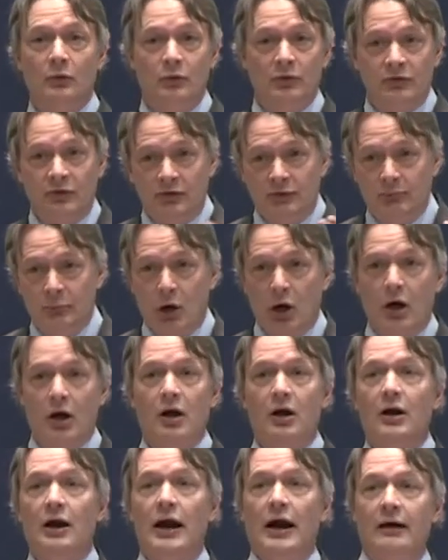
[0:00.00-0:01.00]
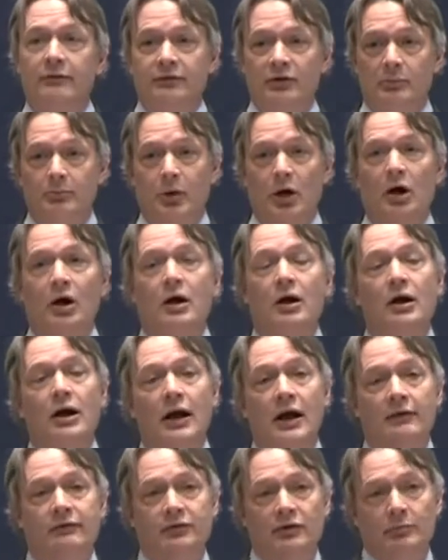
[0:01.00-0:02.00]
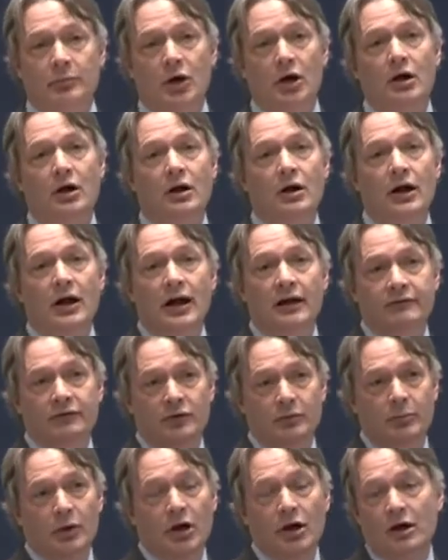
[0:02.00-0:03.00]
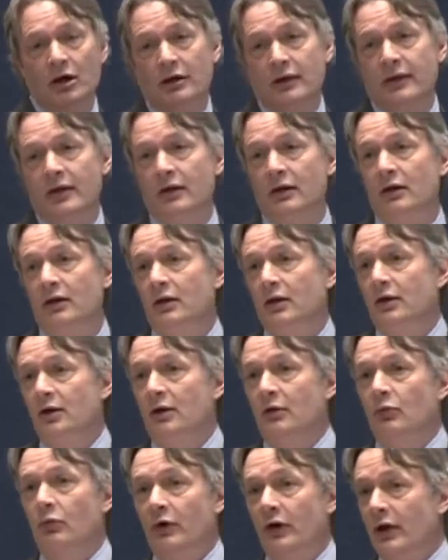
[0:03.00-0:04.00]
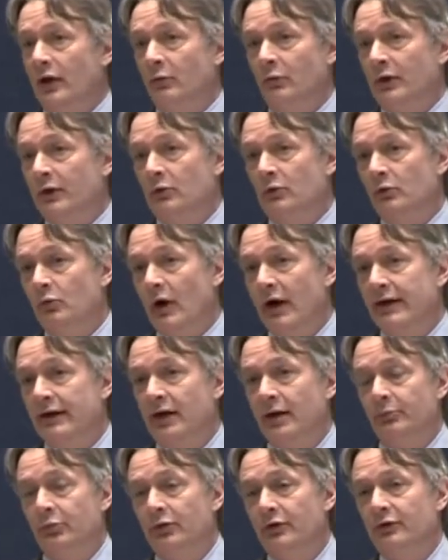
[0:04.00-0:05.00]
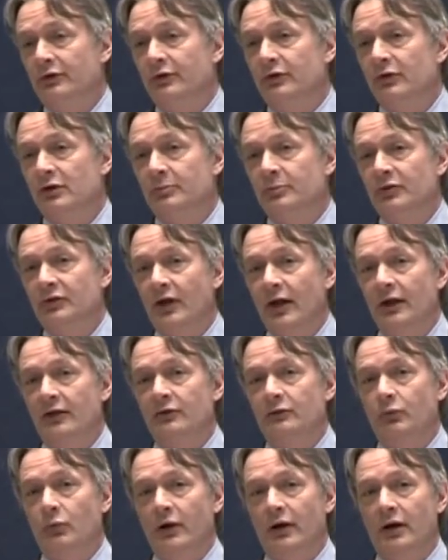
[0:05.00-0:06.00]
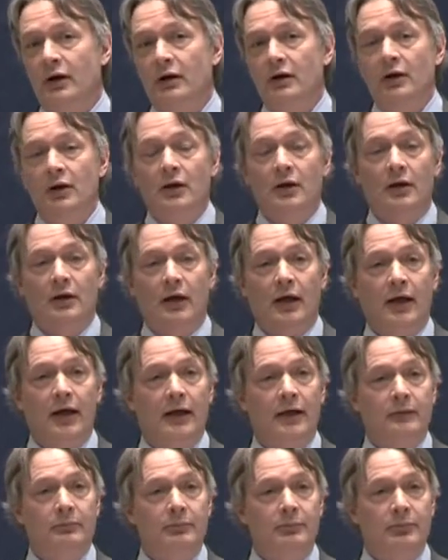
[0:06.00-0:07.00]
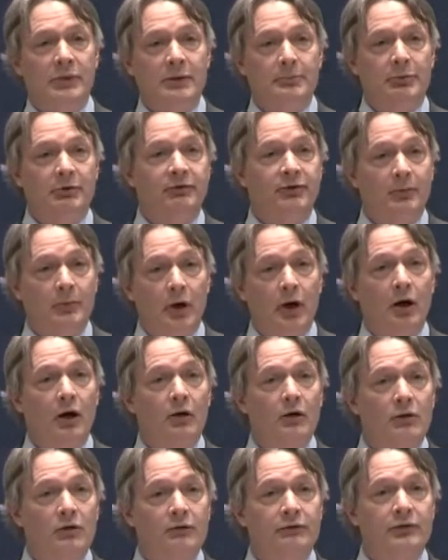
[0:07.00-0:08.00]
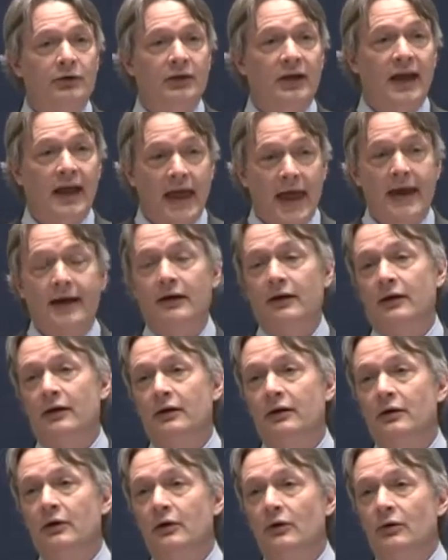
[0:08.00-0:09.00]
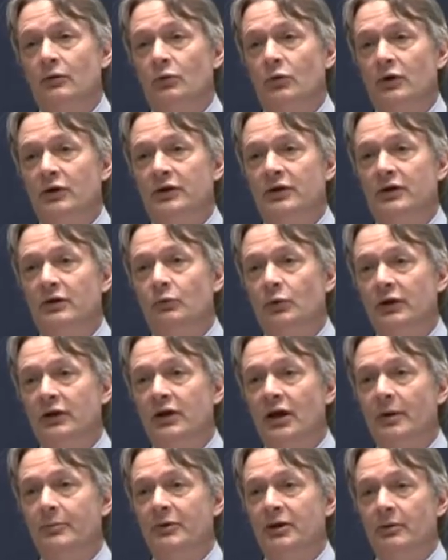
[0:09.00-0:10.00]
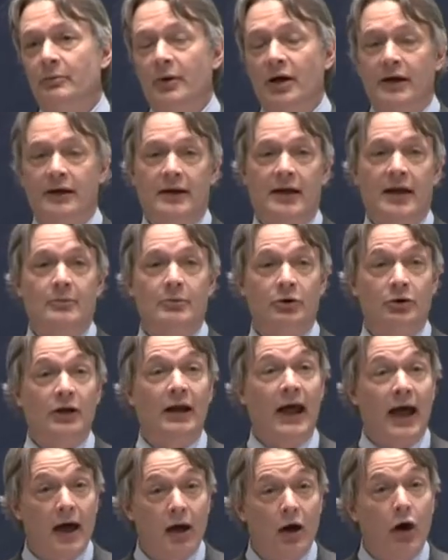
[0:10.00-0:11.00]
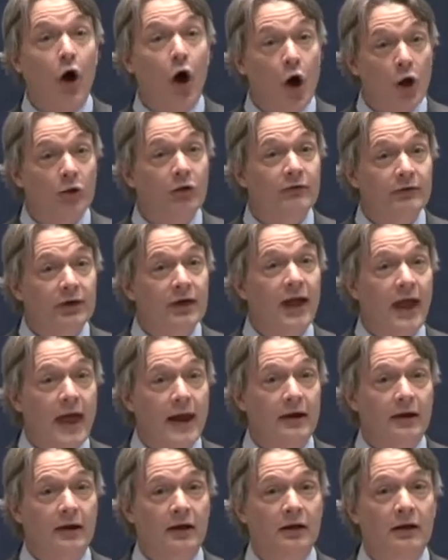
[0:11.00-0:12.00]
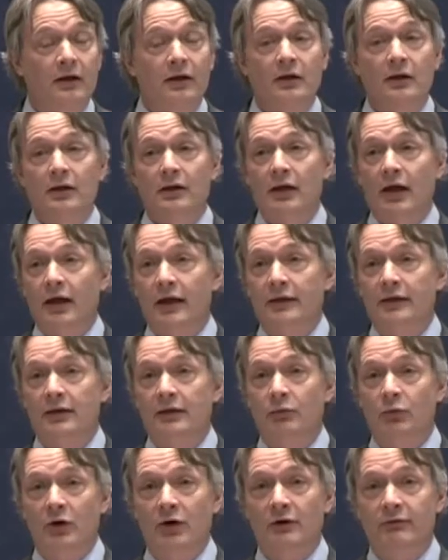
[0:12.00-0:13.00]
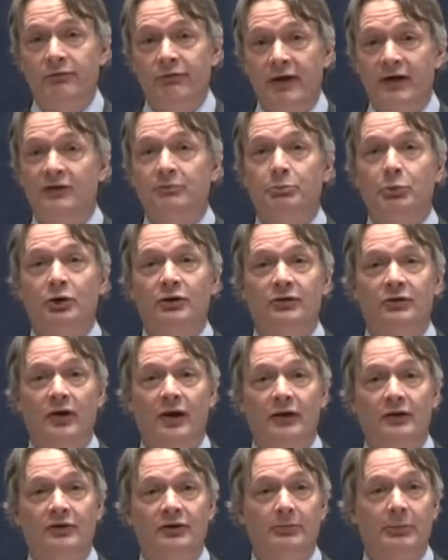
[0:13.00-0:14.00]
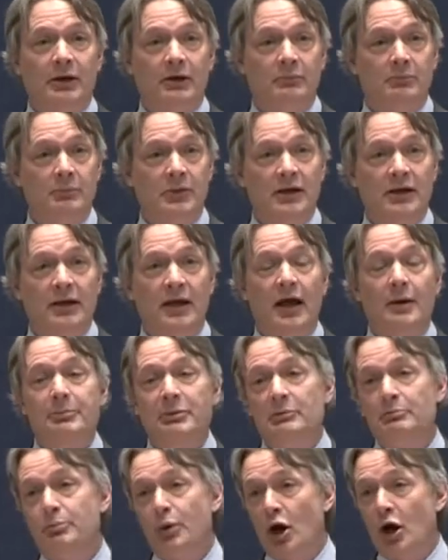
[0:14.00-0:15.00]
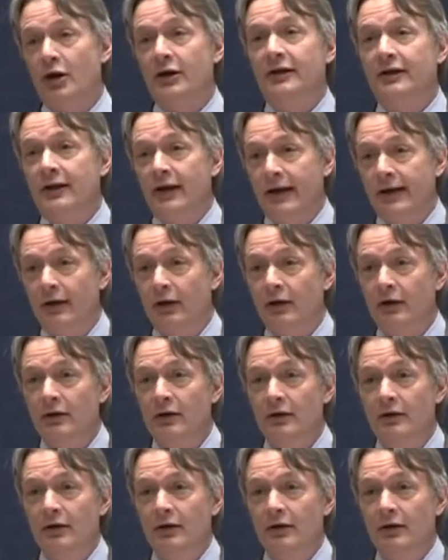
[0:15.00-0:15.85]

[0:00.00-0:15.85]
was just bar after bar after bar after bar. And we were winding up with a circumstance where people from all over Canada would come into my neighborhood, all over Canada. There were Facebook sites about meeting up in Parkdale,